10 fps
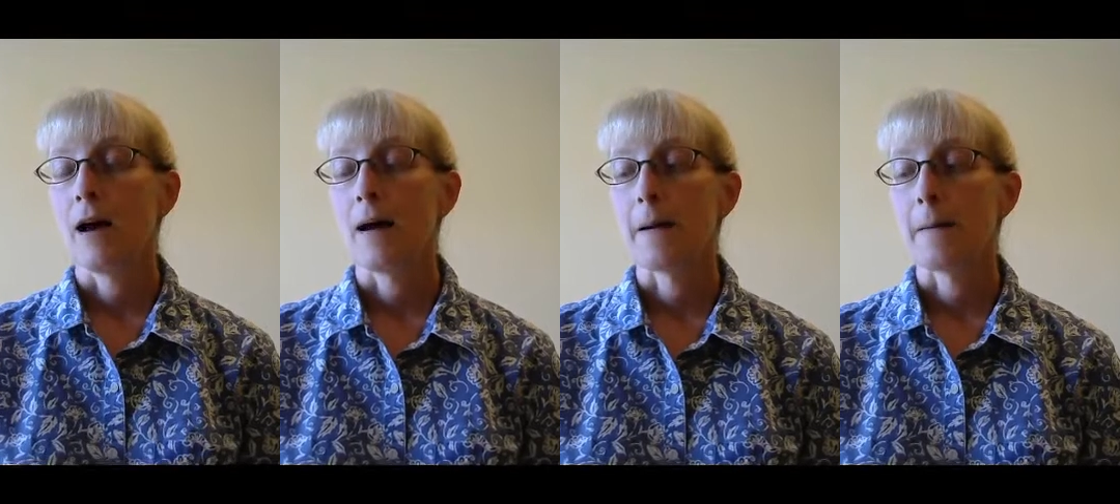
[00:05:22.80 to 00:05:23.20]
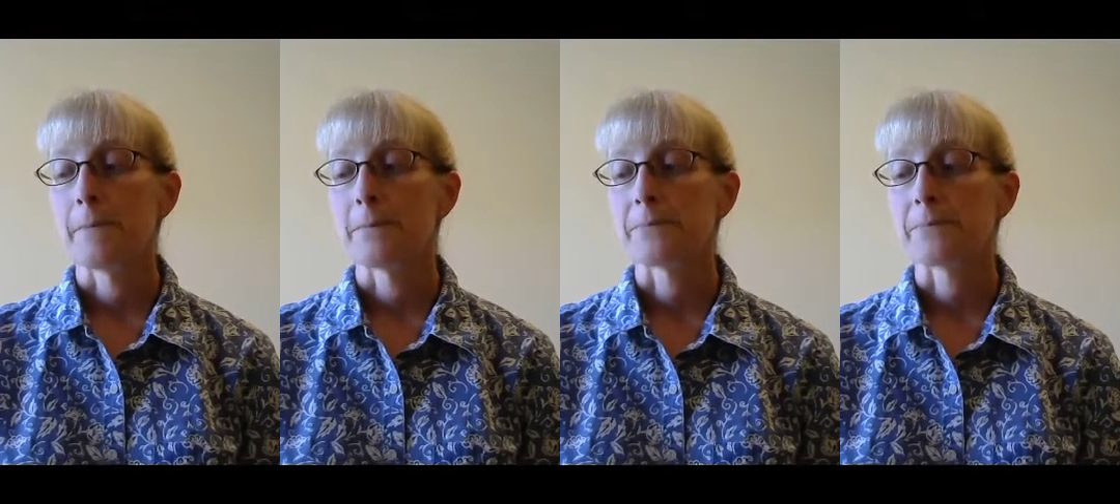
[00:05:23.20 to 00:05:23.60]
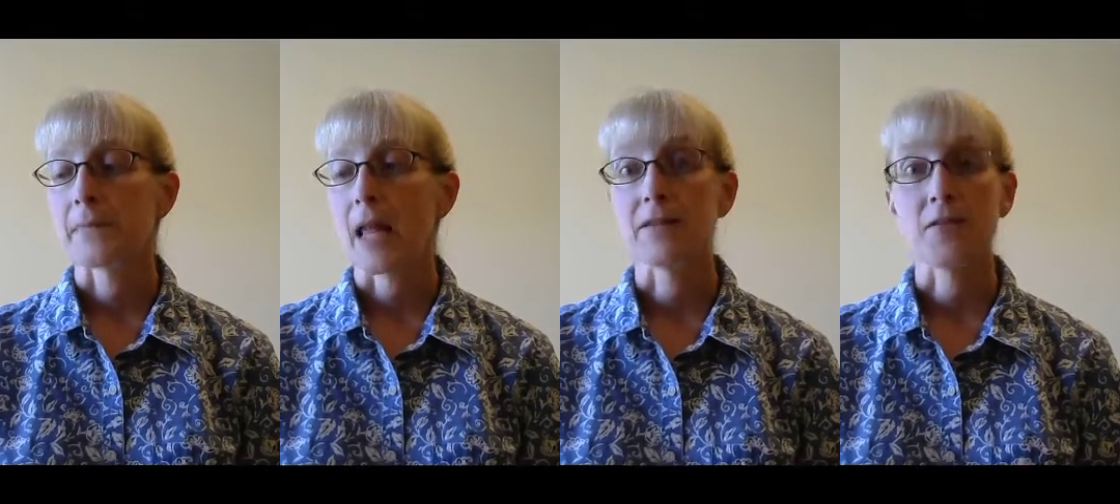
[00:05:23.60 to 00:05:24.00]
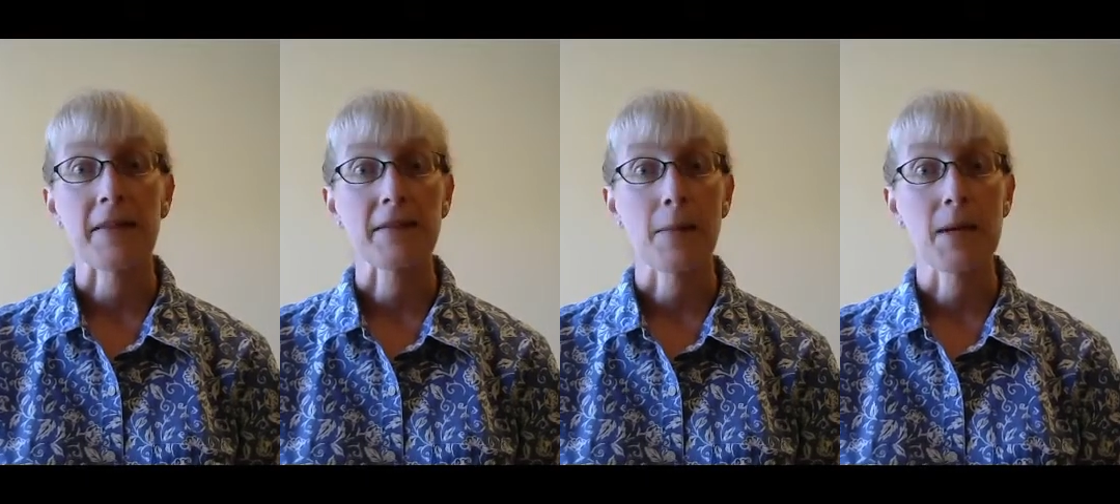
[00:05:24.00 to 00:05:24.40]
And so
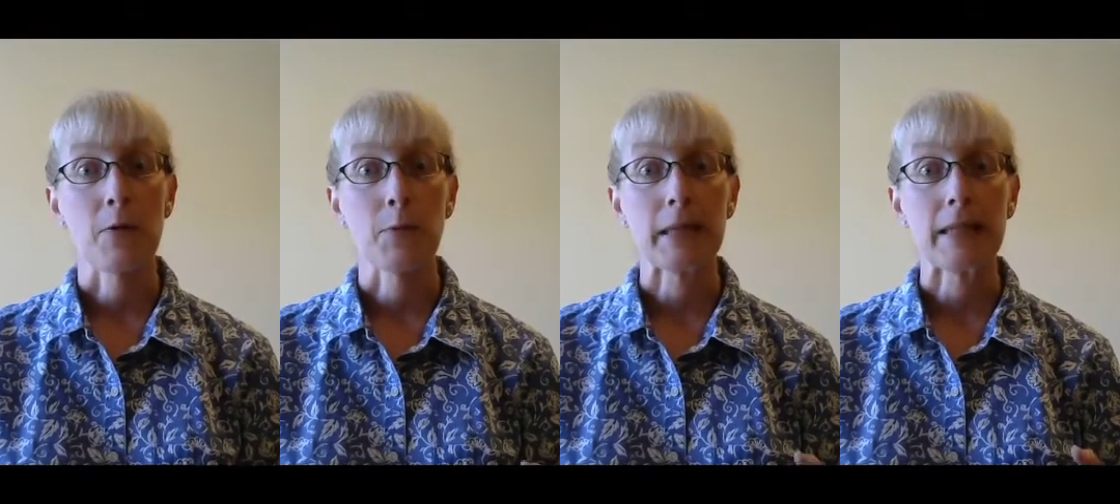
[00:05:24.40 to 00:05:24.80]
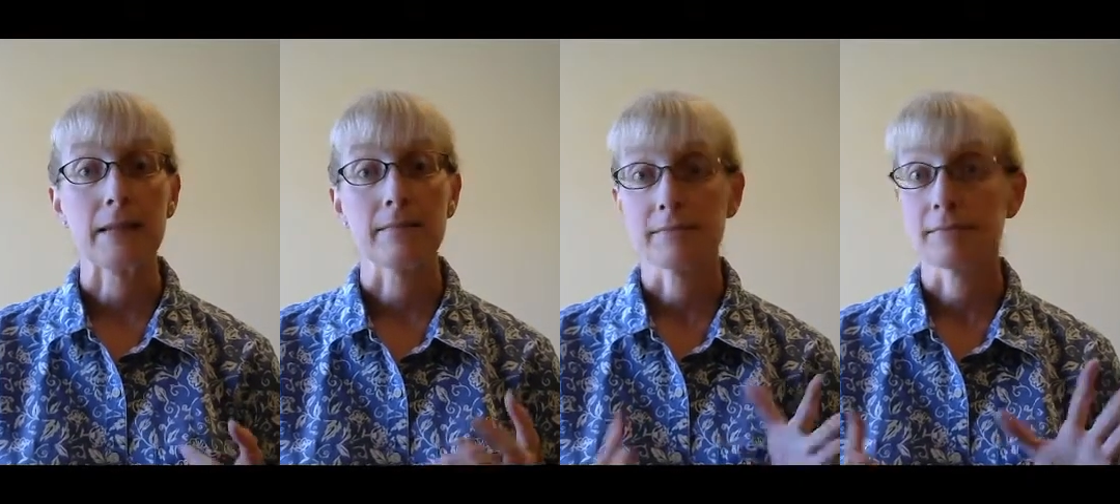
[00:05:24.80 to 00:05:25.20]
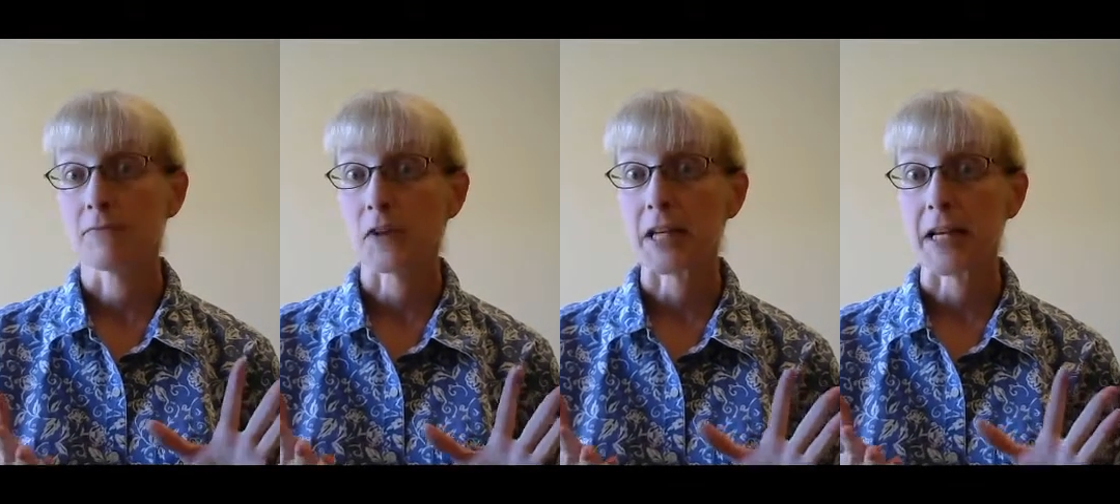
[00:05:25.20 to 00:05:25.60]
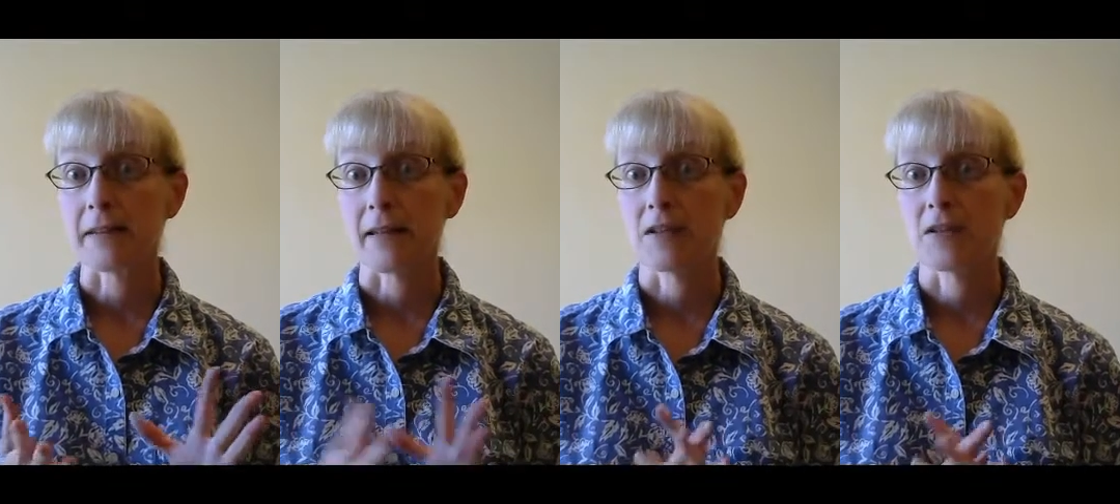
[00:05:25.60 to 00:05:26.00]
that's coming out really, really
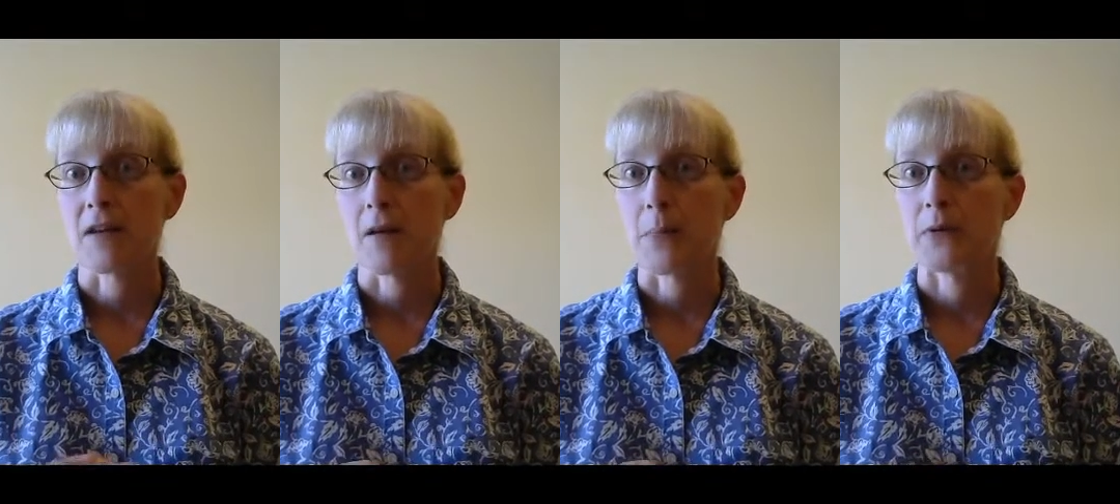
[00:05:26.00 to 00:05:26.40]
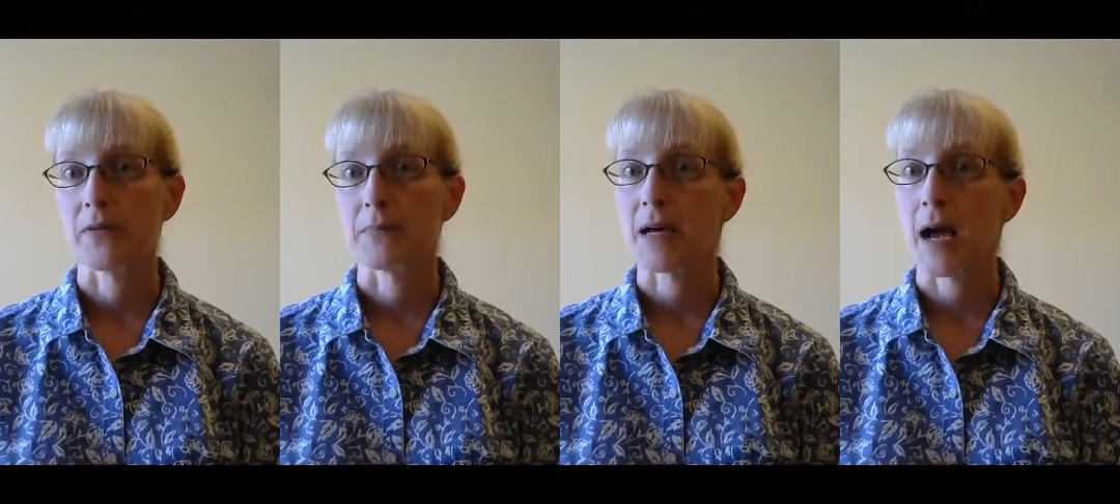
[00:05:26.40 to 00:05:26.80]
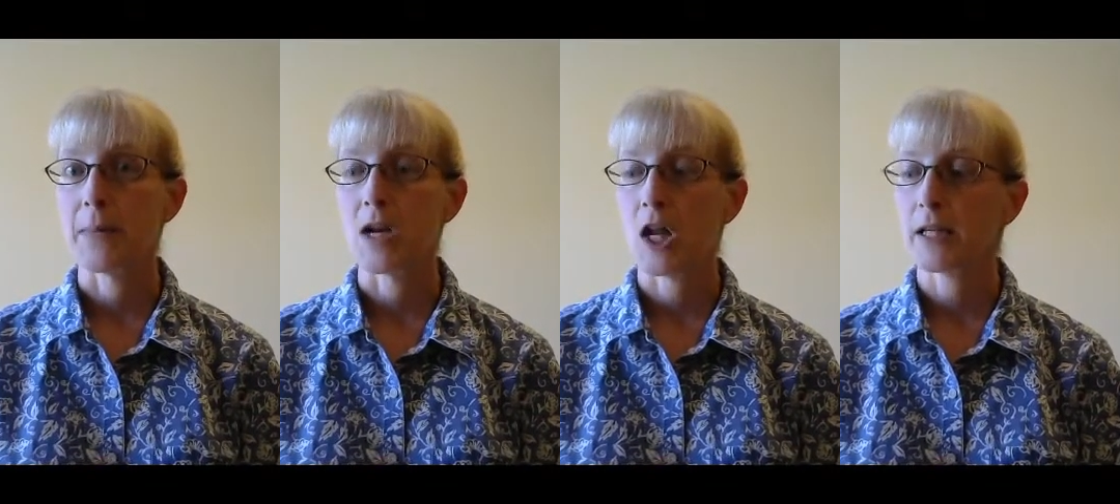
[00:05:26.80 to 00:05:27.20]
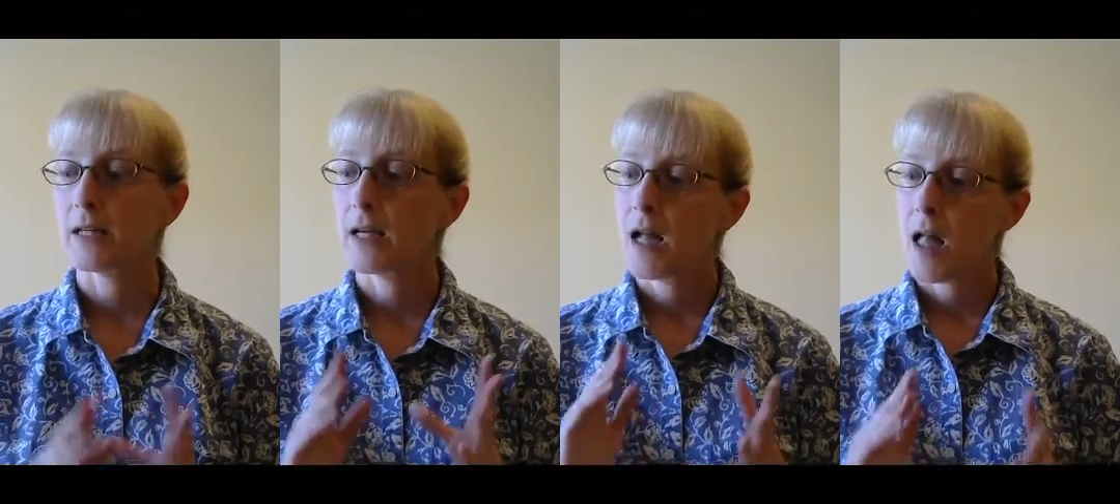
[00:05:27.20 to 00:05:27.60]
nicely. I just got to put some time in on
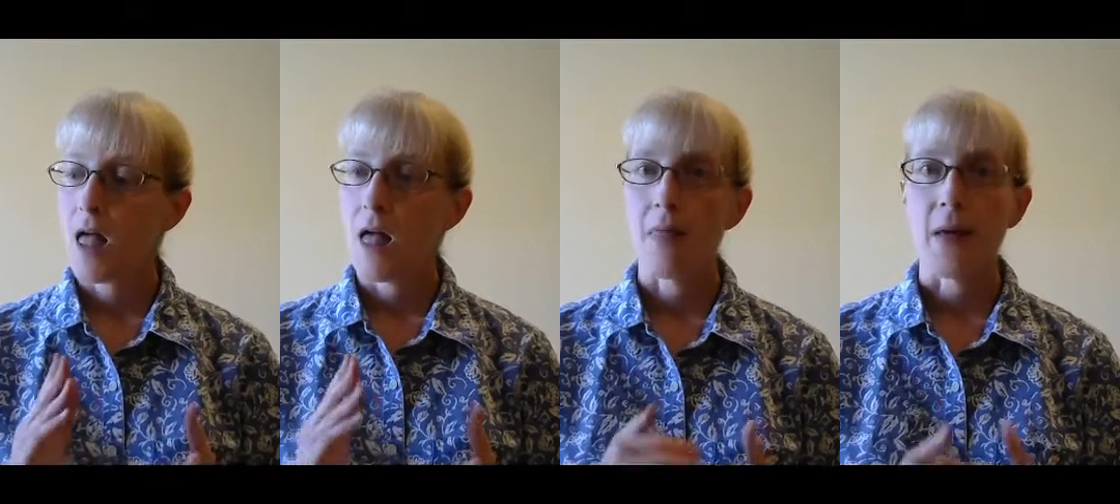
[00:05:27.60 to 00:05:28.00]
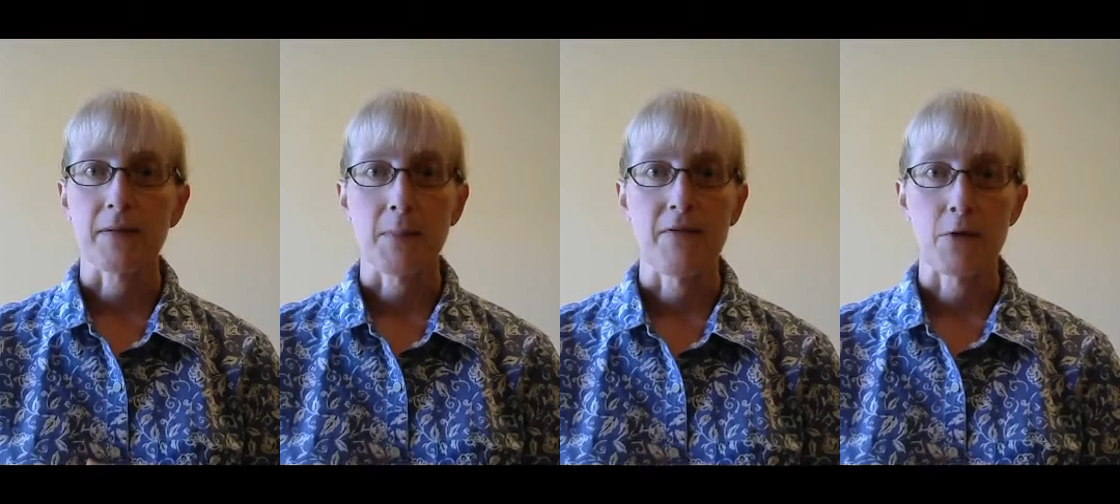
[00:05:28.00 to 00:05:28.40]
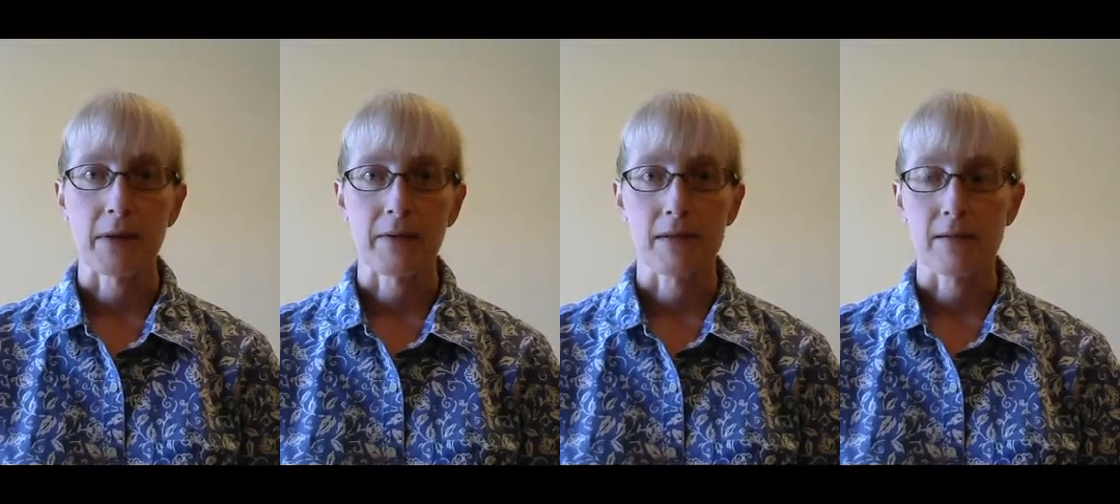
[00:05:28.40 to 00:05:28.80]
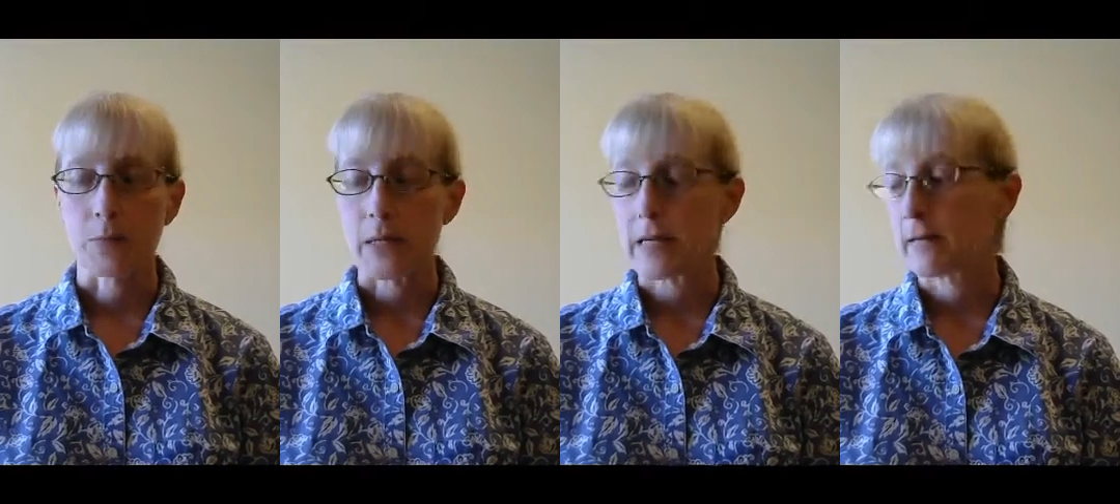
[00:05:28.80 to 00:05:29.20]
it, and that's my focus
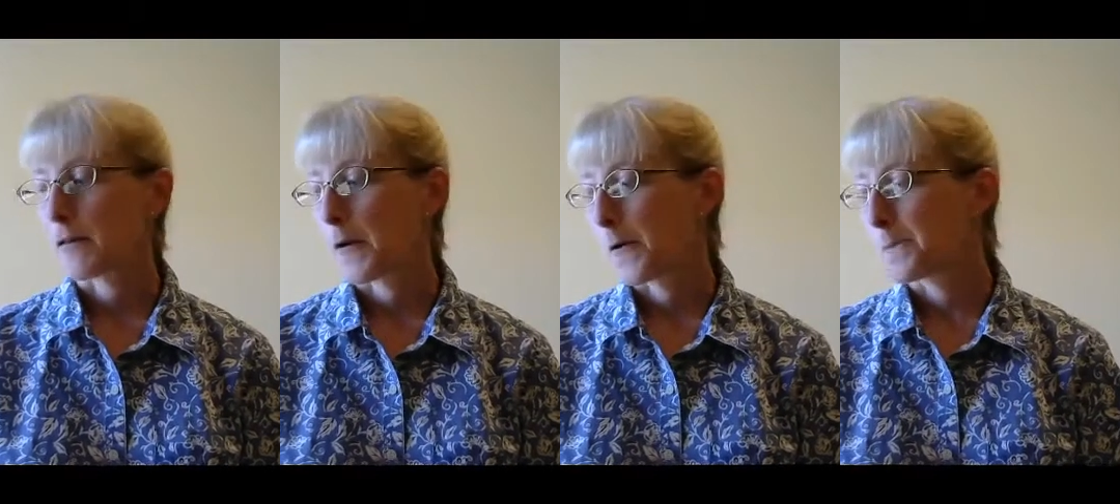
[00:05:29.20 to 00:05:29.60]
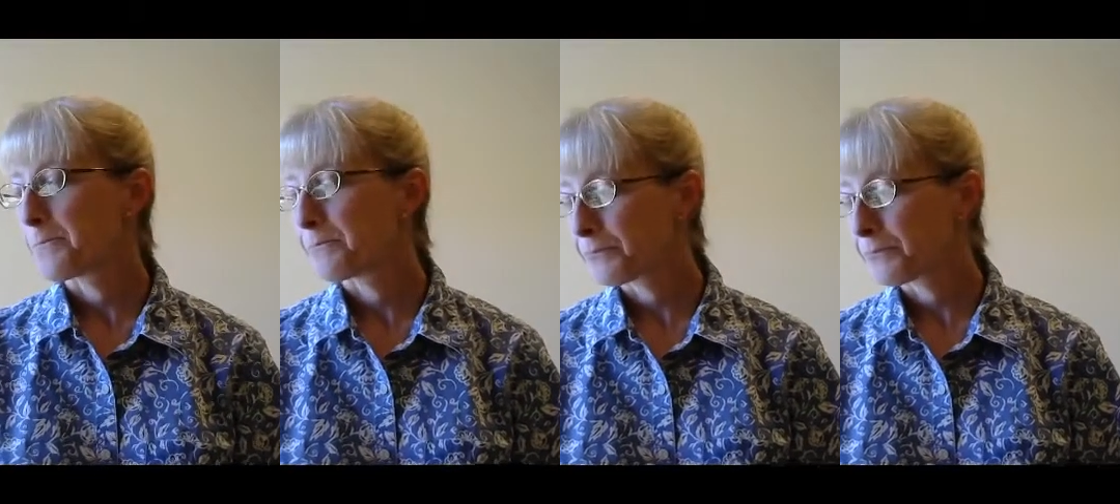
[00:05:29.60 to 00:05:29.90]
this week. So